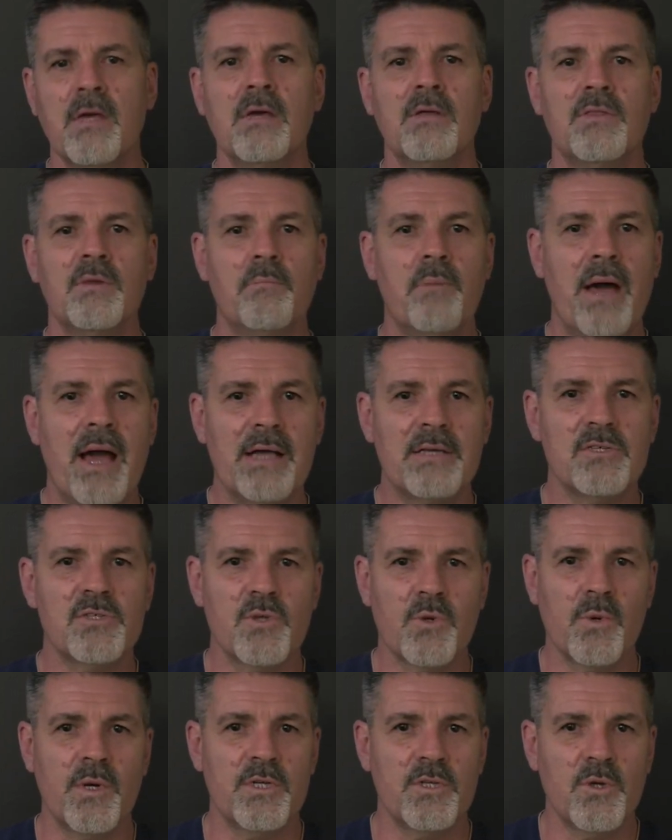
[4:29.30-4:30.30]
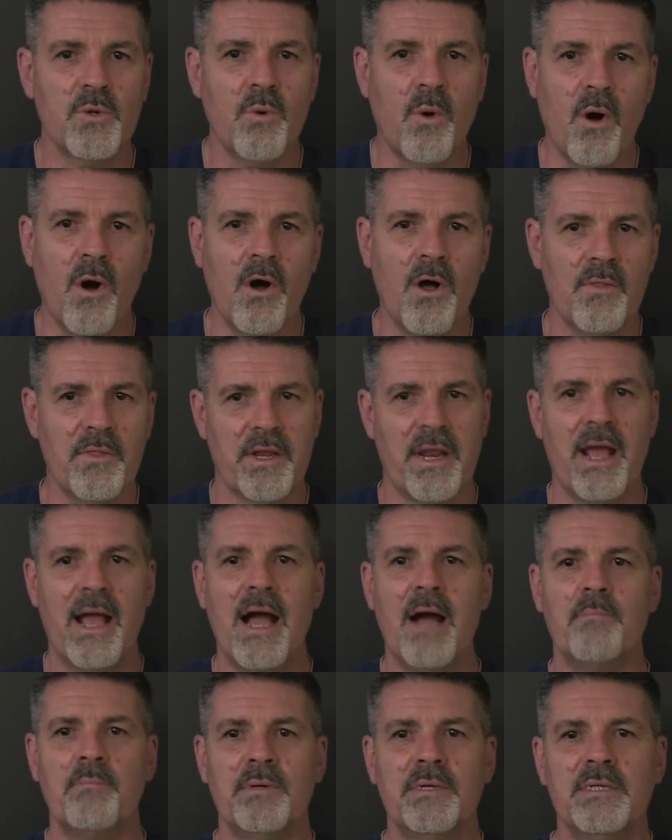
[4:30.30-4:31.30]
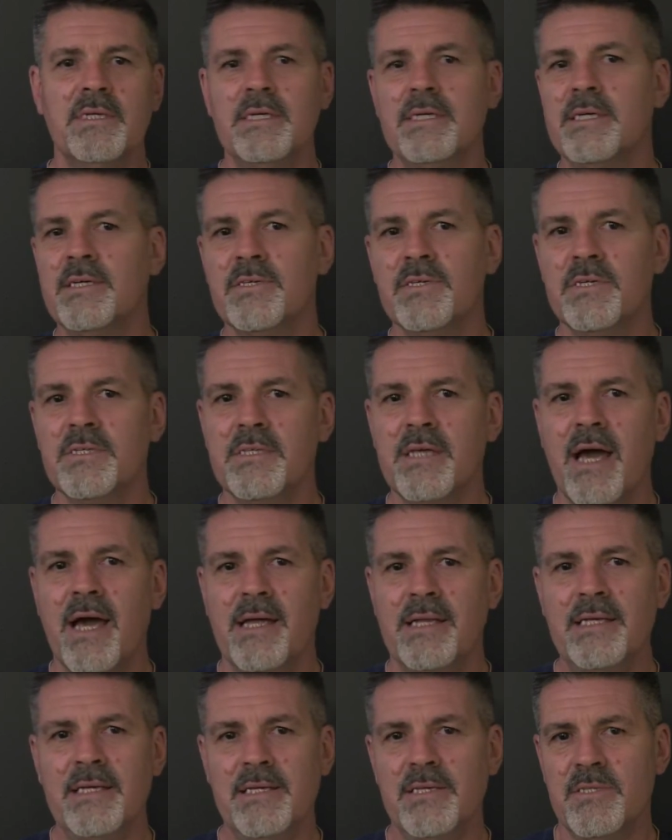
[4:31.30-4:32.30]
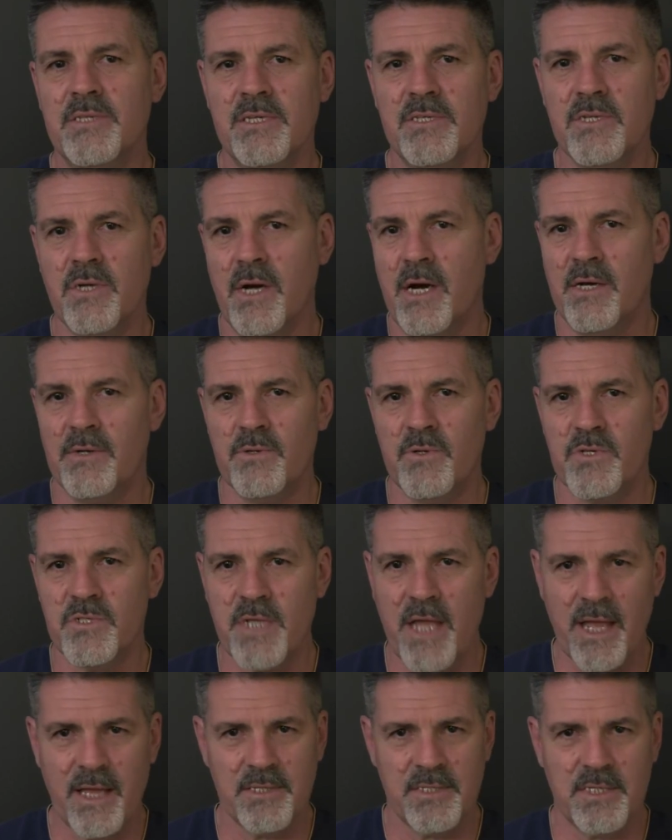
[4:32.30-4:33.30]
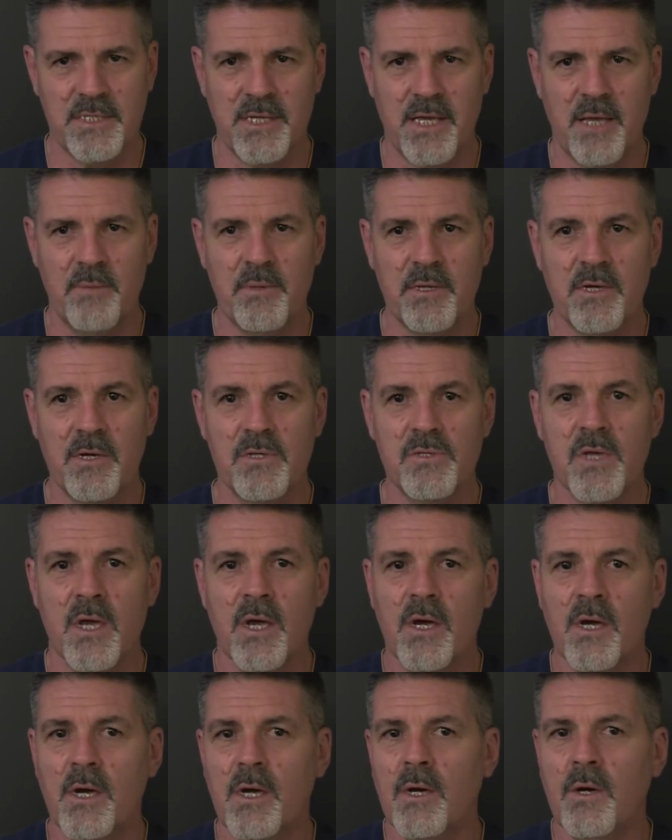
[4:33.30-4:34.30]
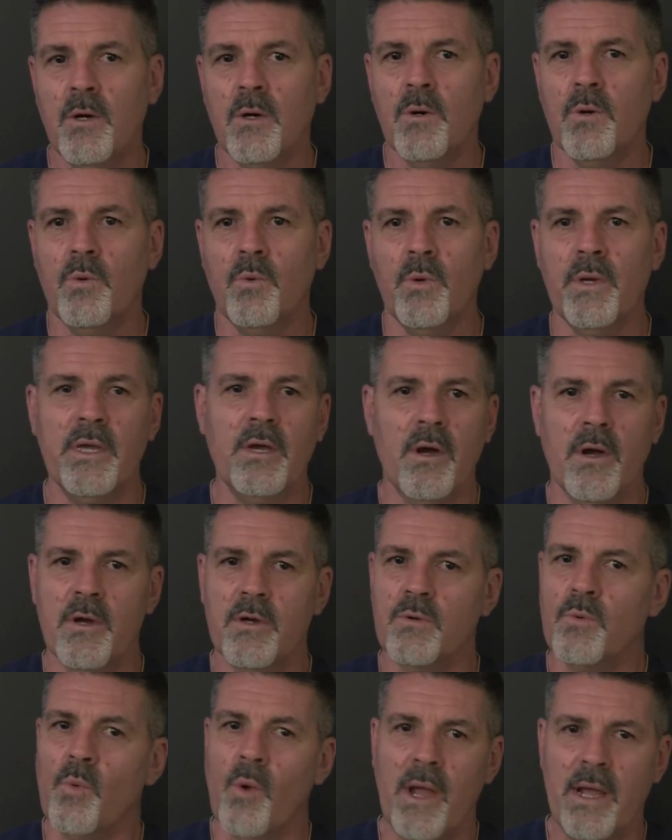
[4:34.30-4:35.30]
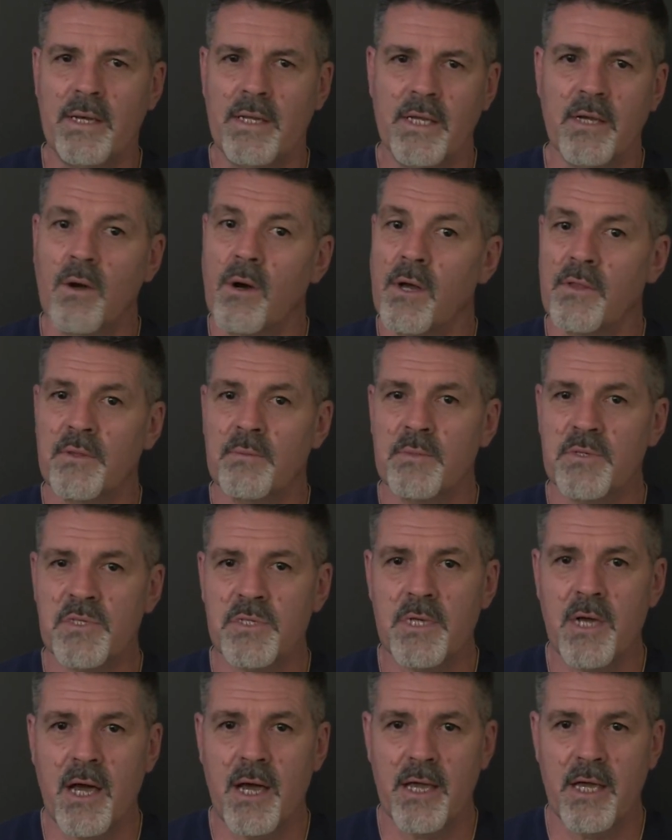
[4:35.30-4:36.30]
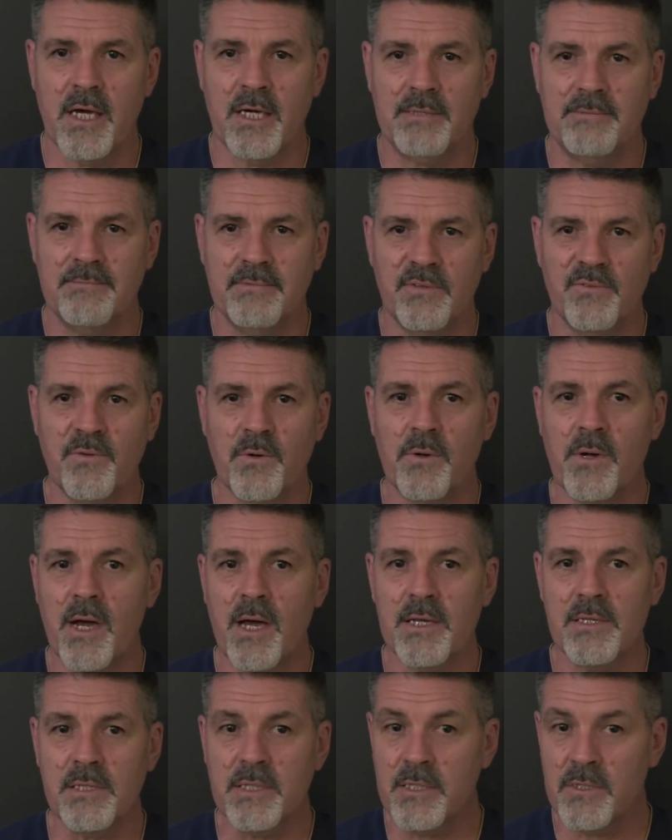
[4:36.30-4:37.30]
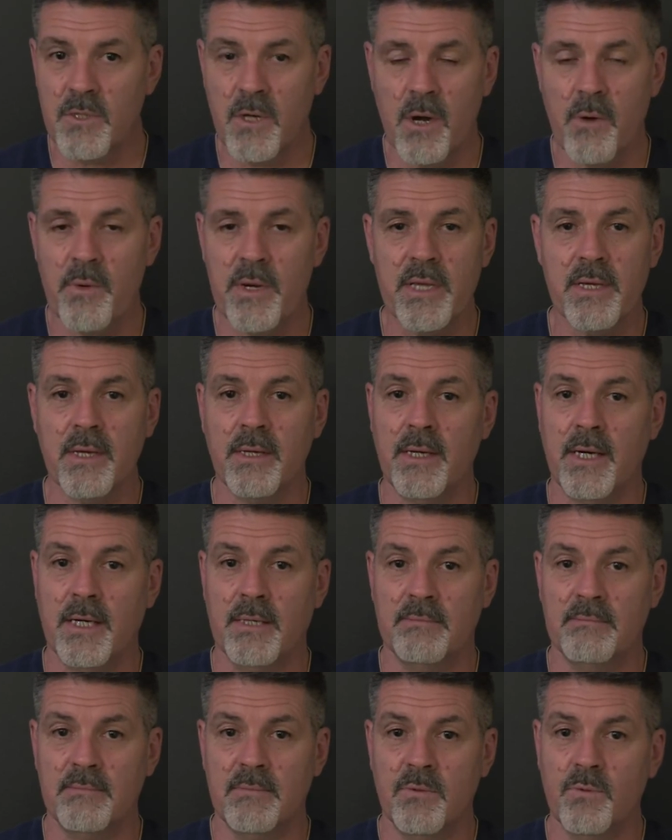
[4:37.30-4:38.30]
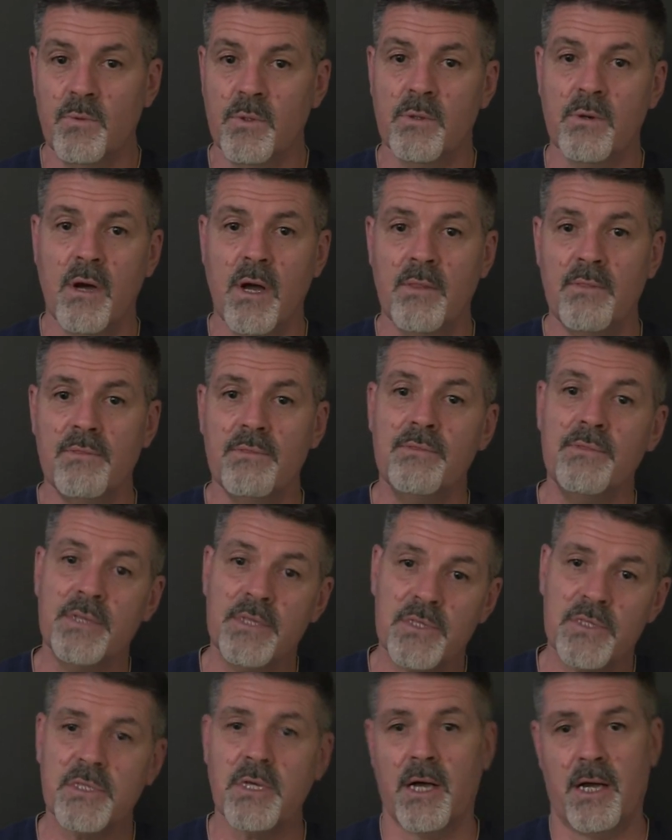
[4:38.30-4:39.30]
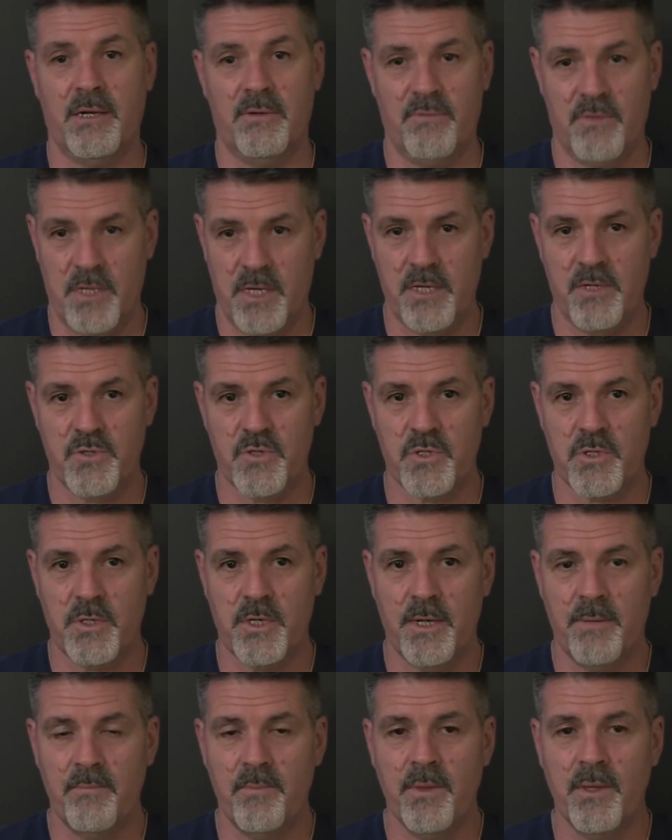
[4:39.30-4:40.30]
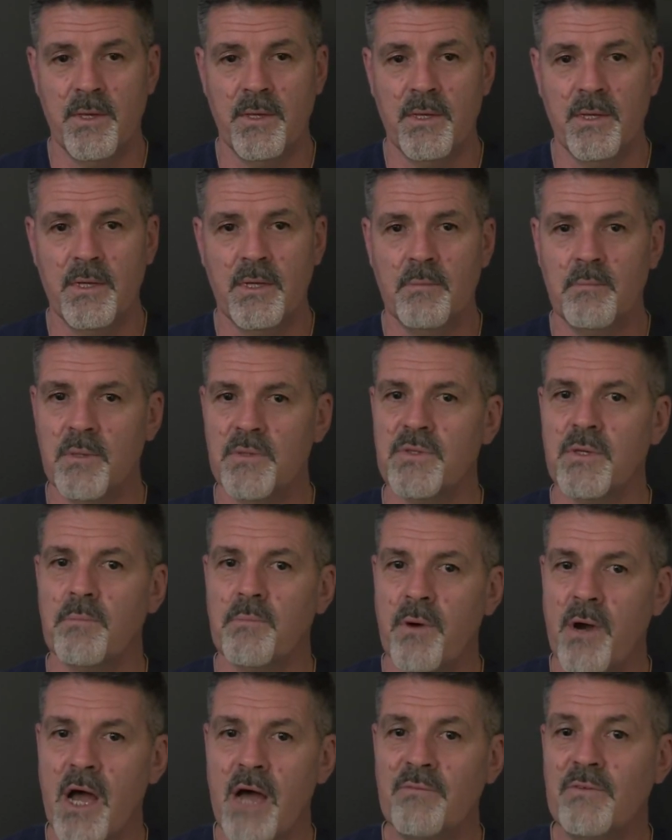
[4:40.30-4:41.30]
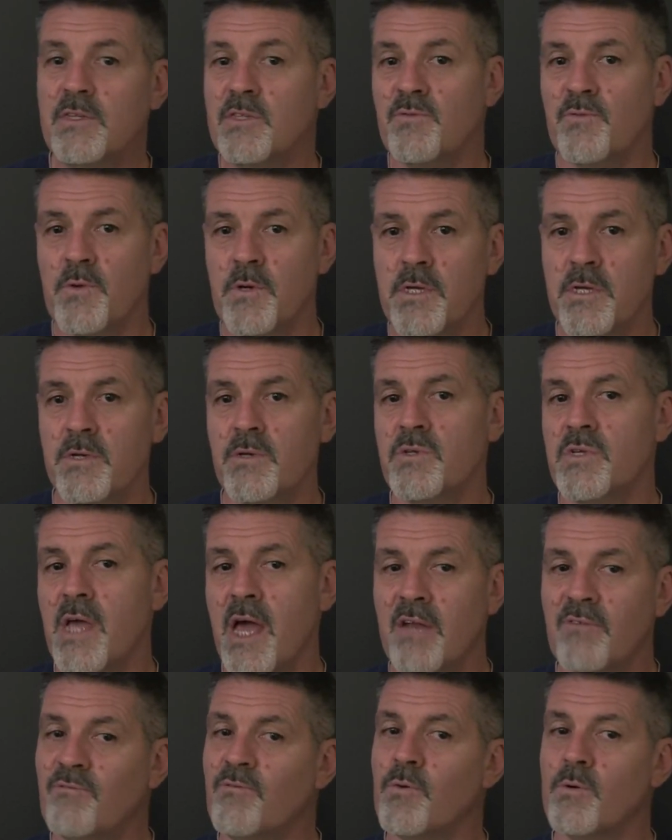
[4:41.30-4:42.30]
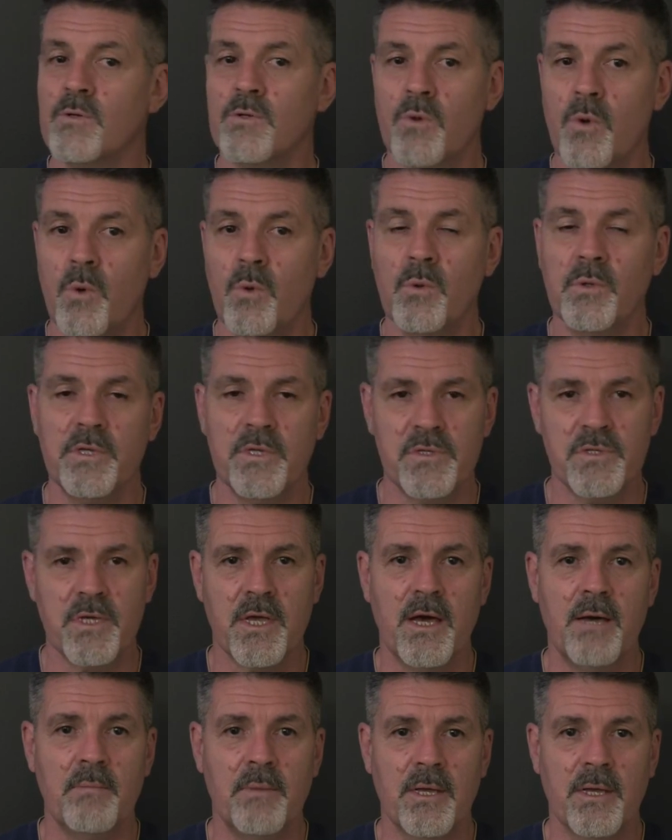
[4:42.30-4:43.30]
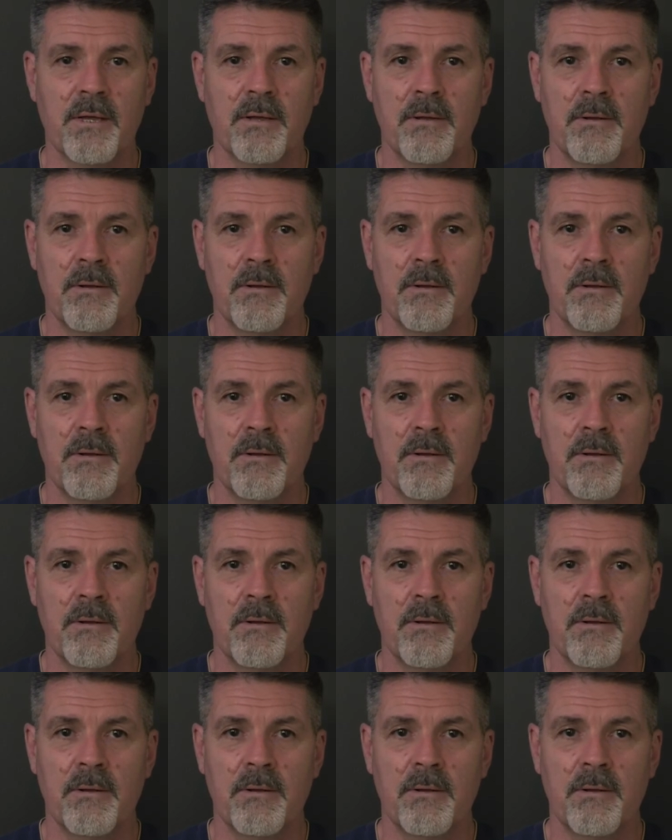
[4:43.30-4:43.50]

The backstory to all that happened isn't that easy to understand today because we aren't waiting on the Messiah. For us, he's already come. We're on this side of the history. But the prophets for years had foretold his coming.